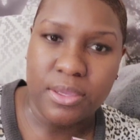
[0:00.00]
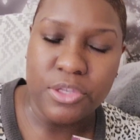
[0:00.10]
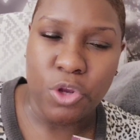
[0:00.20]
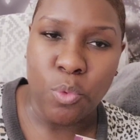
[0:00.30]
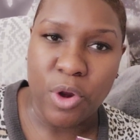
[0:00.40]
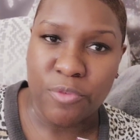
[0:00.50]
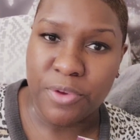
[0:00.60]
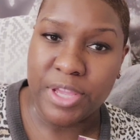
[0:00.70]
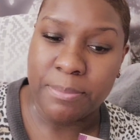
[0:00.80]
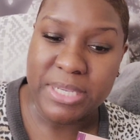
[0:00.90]
work for
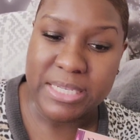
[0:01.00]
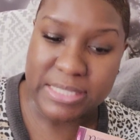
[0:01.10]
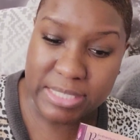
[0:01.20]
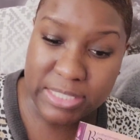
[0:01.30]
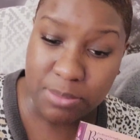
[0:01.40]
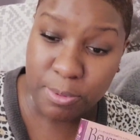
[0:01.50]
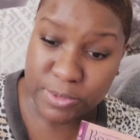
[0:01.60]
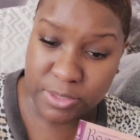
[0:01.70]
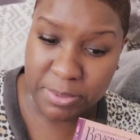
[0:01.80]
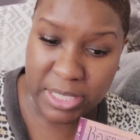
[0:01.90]
him because he's supposed
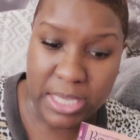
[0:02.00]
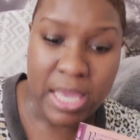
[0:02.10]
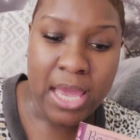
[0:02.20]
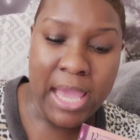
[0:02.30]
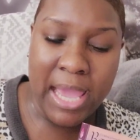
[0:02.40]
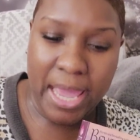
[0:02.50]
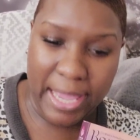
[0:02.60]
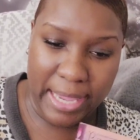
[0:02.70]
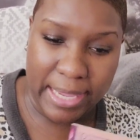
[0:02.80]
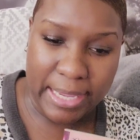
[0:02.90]
to be
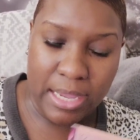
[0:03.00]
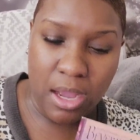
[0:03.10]
he